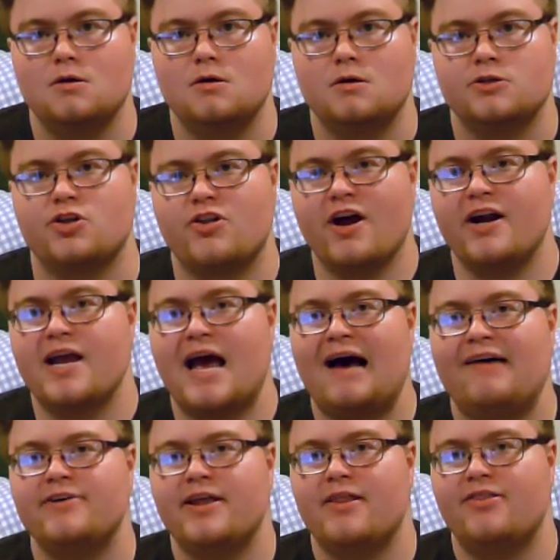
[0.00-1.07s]
So there you
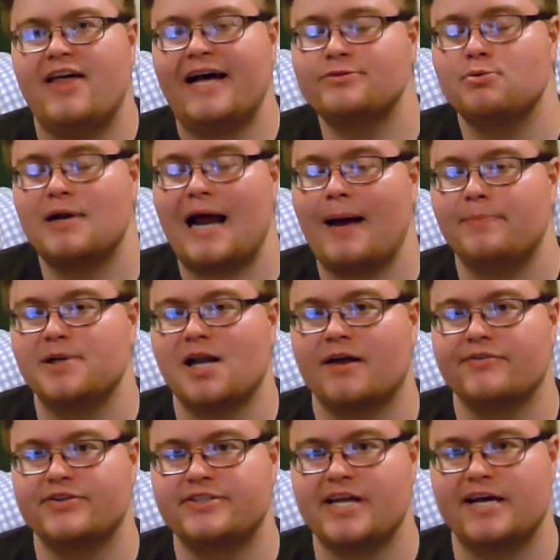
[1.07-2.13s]
have it. That's what happened
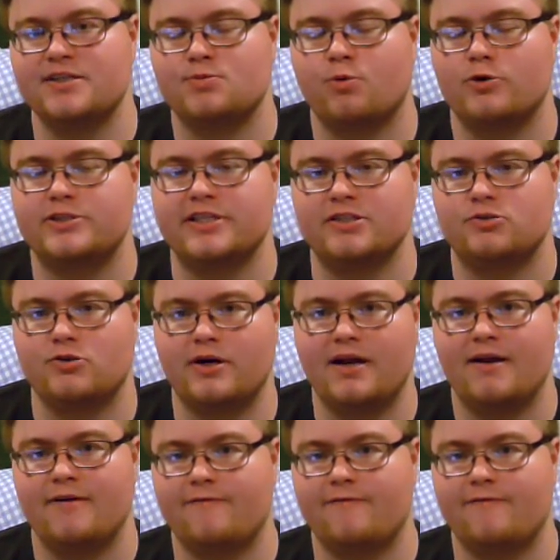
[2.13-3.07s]
on this day in sports history.